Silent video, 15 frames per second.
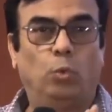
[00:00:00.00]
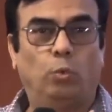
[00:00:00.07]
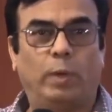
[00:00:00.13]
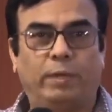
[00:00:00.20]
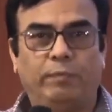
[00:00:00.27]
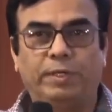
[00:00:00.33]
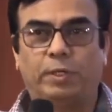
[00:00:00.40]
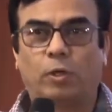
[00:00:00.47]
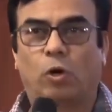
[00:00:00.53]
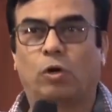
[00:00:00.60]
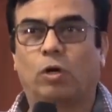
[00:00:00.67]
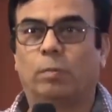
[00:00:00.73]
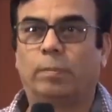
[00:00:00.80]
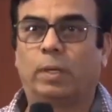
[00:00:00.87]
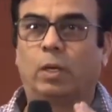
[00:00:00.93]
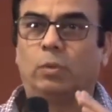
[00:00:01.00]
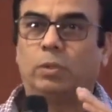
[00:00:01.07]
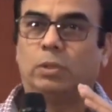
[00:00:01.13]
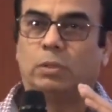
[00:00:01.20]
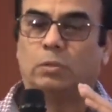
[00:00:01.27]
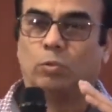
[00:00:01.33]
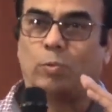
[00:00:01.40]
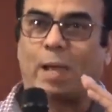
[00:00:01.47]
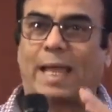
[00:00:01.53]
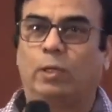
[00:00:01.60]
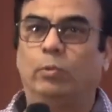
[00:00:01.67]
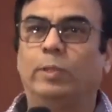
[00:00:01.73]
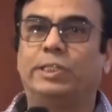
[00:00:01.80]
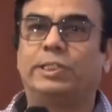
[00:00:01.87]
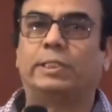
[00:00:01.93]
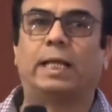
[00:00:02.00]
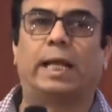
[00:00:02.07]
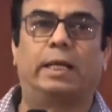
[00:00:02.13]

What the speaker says: When we talk about valuation